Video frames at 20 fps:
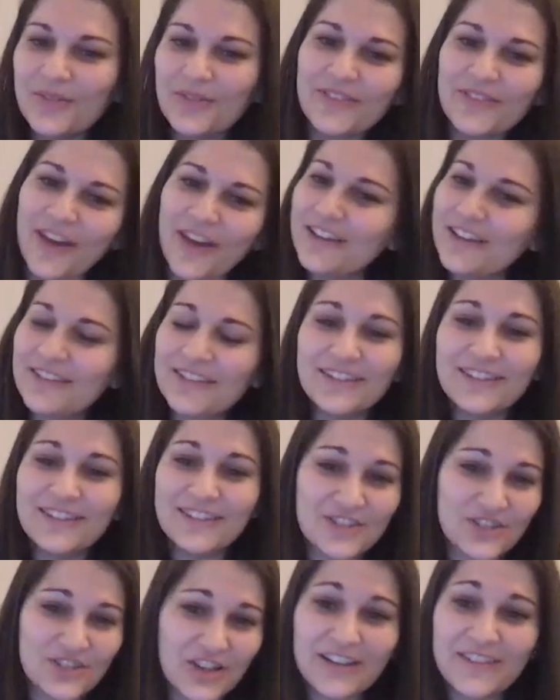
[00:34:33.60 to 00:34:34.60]
I
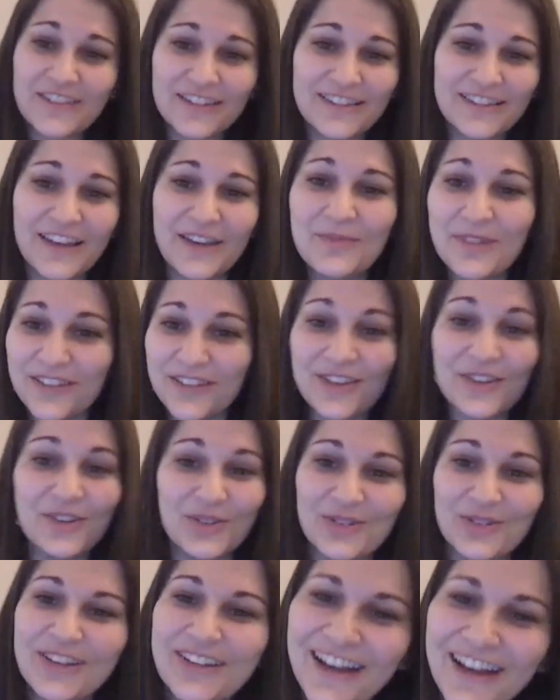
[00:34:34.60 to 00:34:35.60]
share the same with
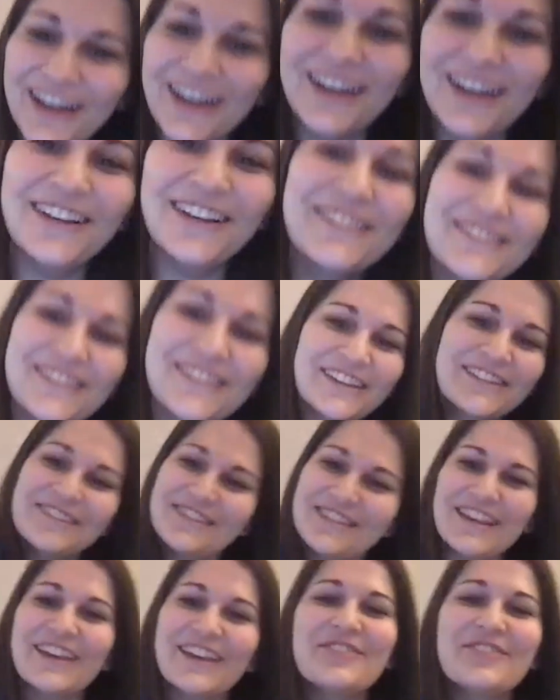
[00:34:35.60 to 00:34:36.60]
you. Stay
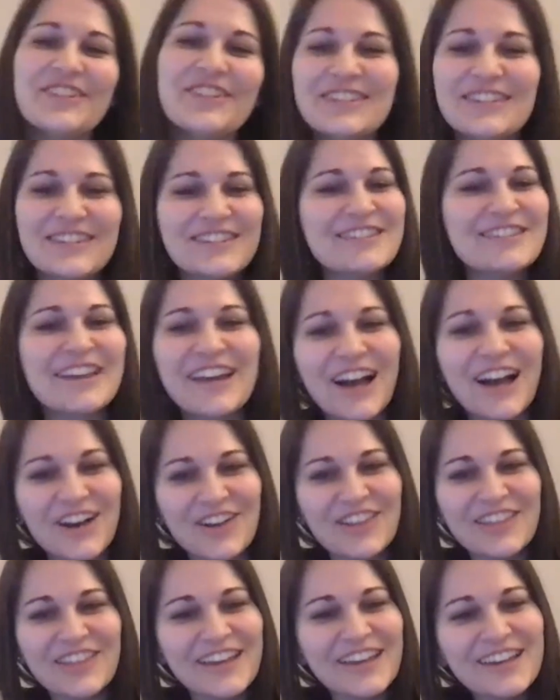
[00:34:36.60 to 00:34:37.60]
safe and stay
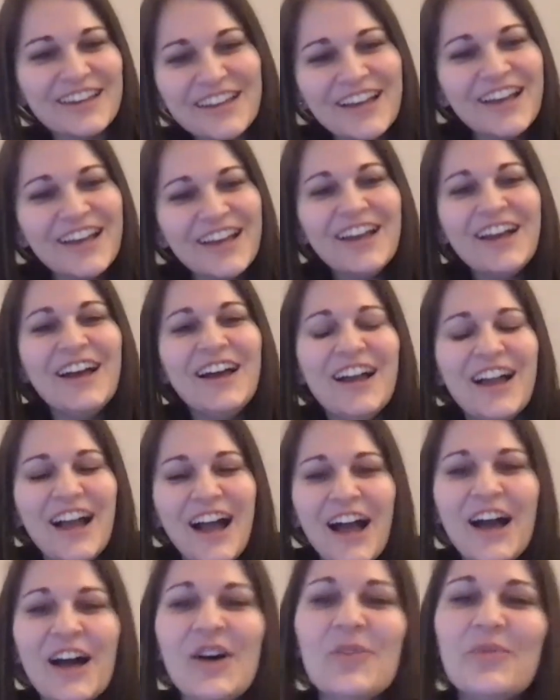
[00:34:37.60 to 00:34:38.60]
healthy.
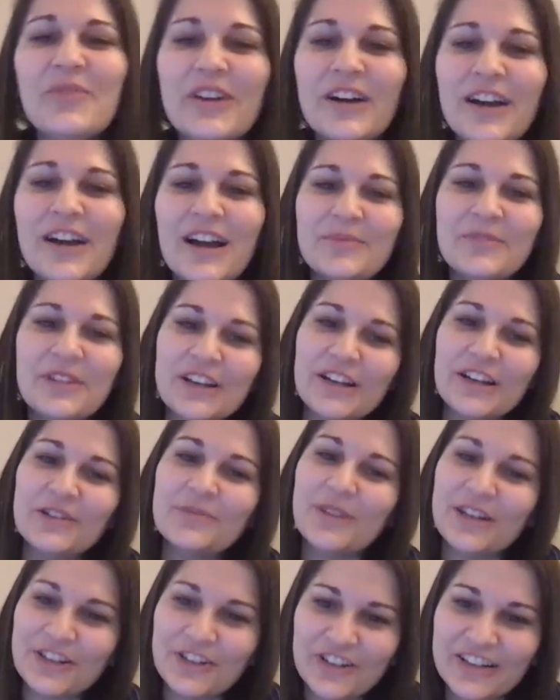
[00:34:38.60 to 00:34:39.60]
Amir and
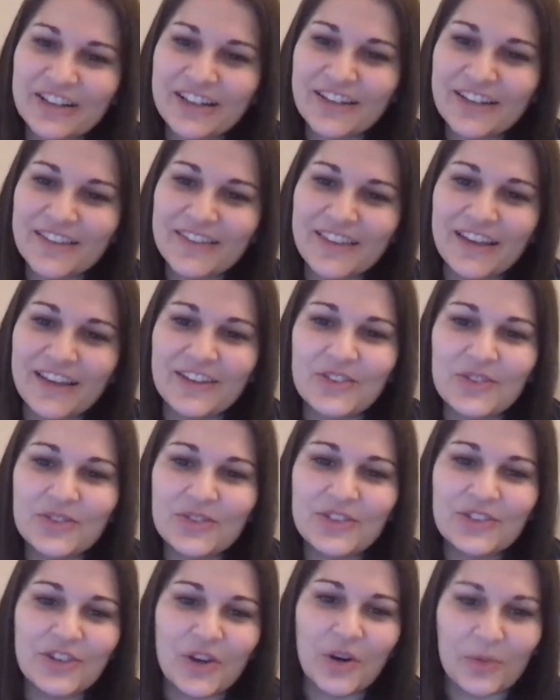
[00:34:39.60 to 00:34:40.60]
Margarita, thank you
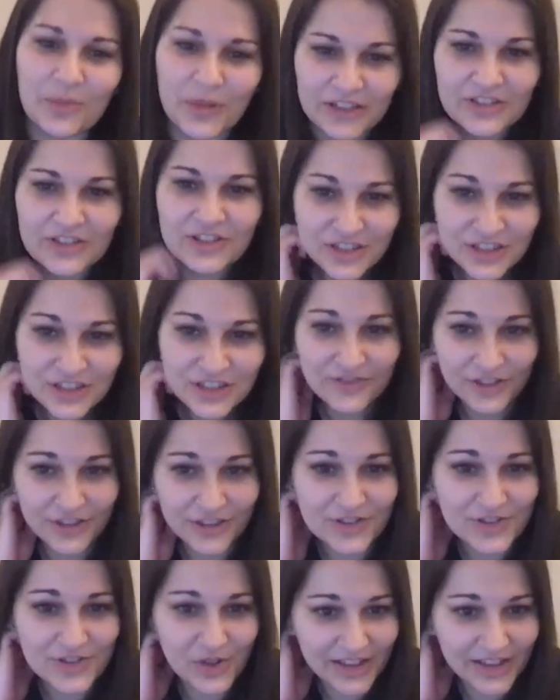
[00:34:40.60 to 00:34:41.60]
so much for
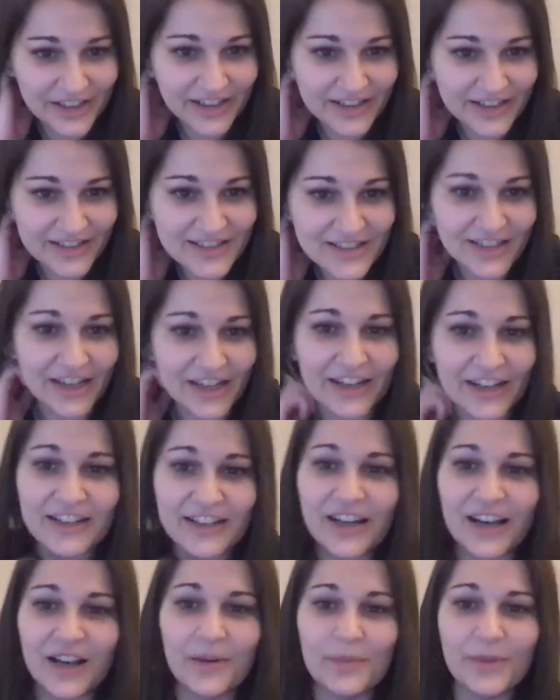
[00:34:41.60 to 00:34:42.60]
joining us today.
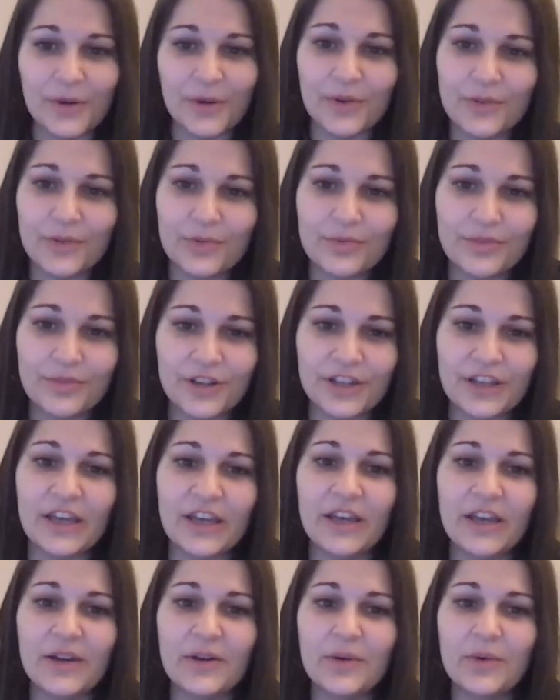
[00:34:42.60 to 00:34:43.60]
It was
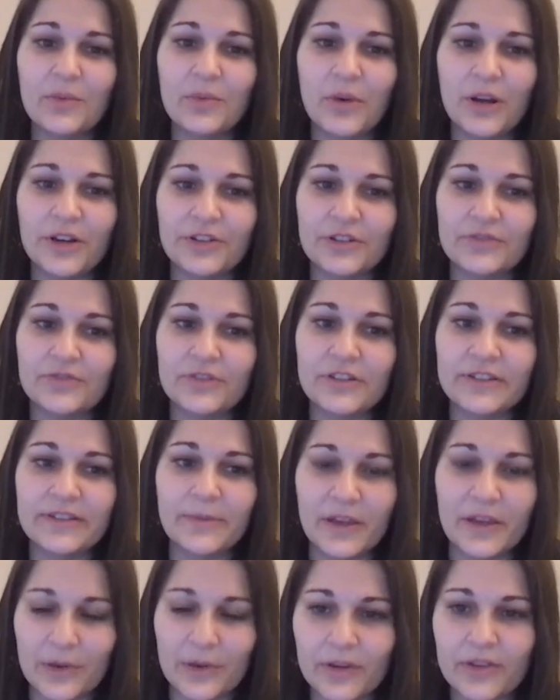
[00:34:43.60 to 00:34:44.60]
really wonderful
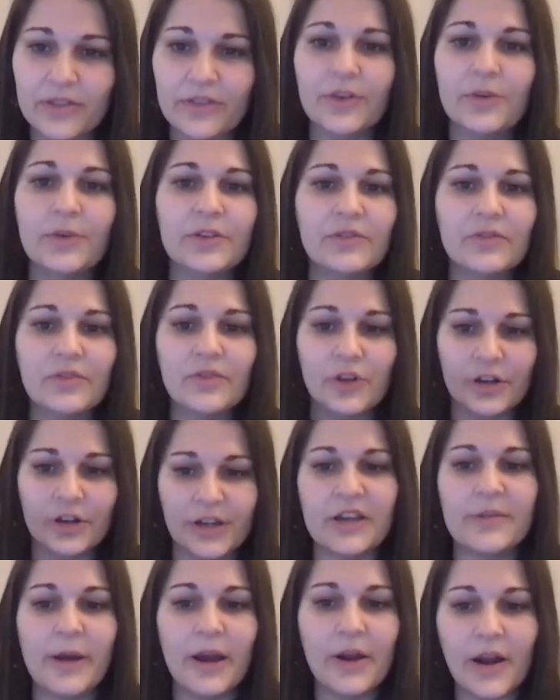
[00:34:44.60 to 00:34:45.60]
speaking with you and
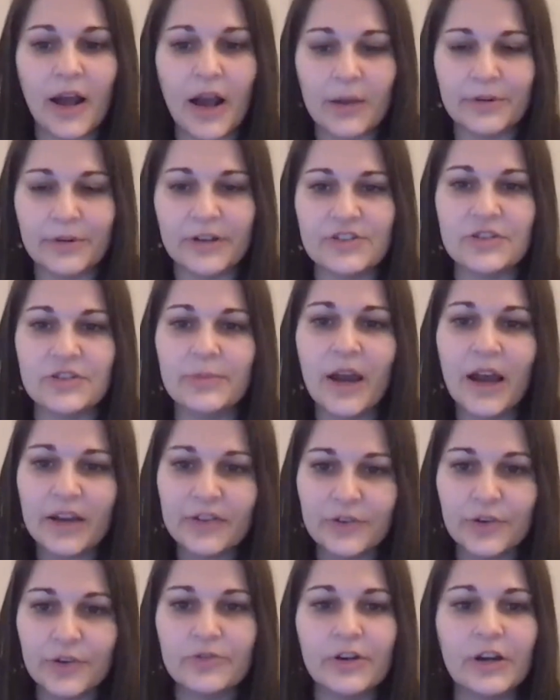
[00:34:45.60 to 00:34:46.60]
learning about Operation
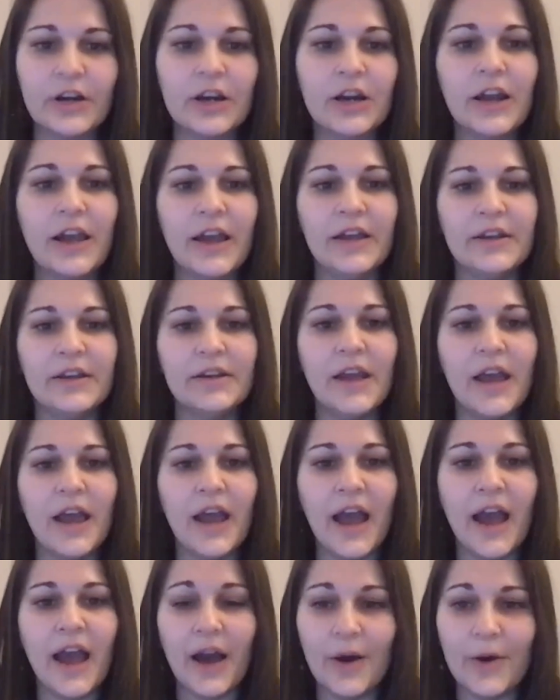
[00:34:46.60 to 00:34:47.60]
Passover and
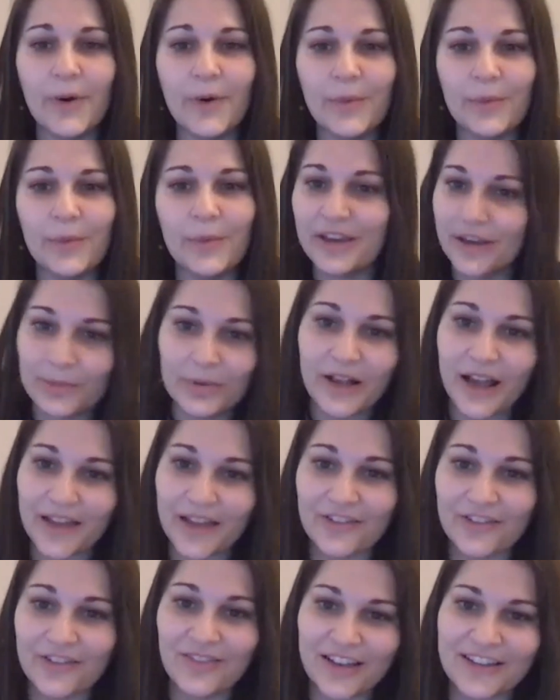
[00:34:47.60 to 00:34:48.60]
how we can apply
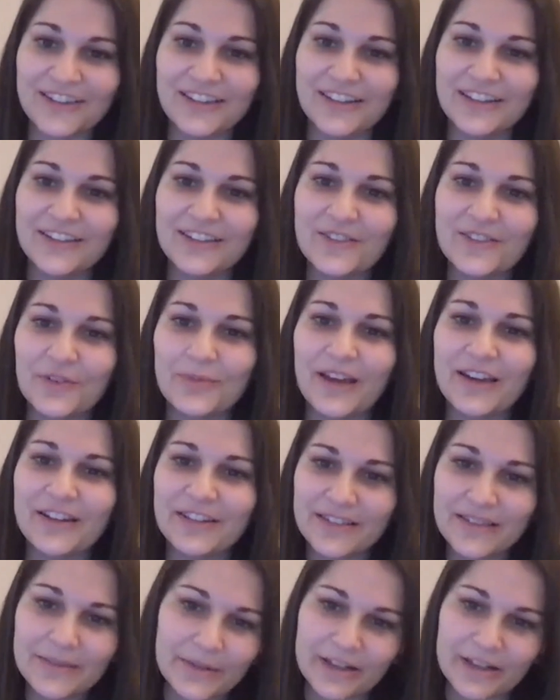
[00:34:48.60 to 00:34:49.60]
the lessons from that
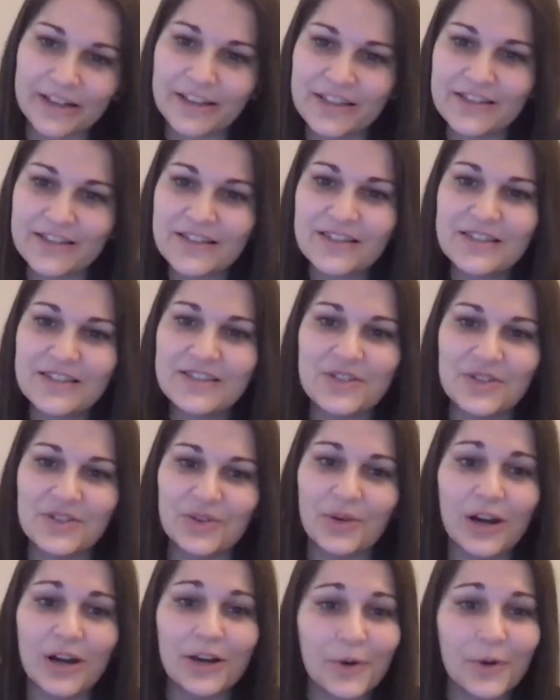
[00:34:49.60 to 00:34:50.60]
experience
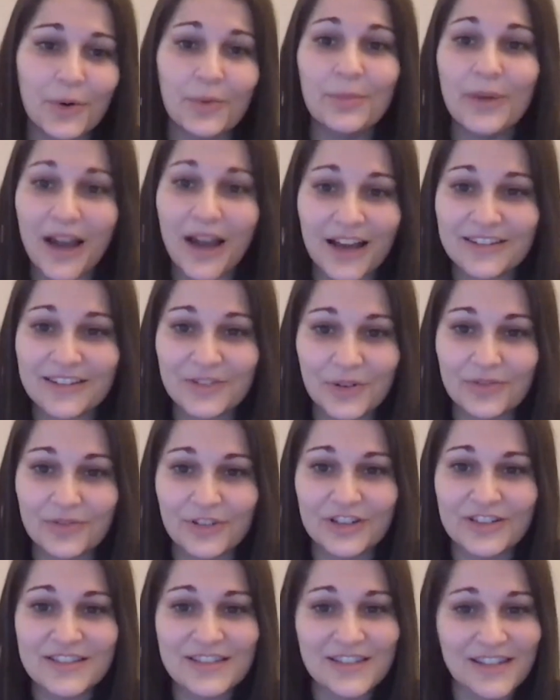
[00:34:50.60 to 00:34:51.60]
to our own
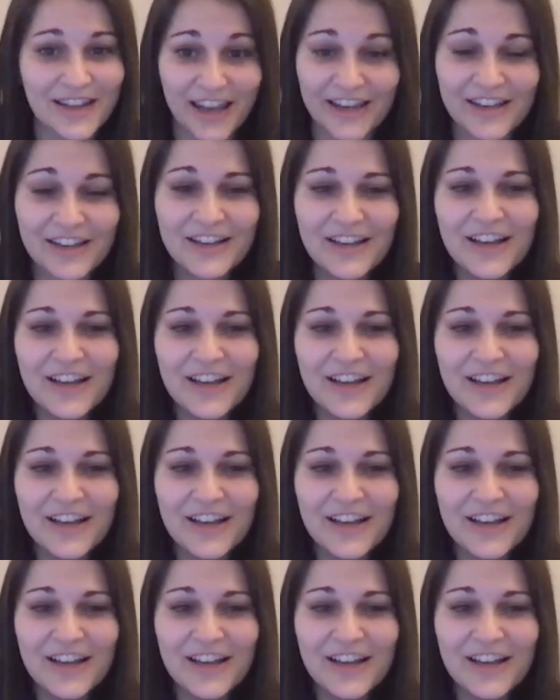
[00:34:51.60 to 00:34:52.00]
Passover today.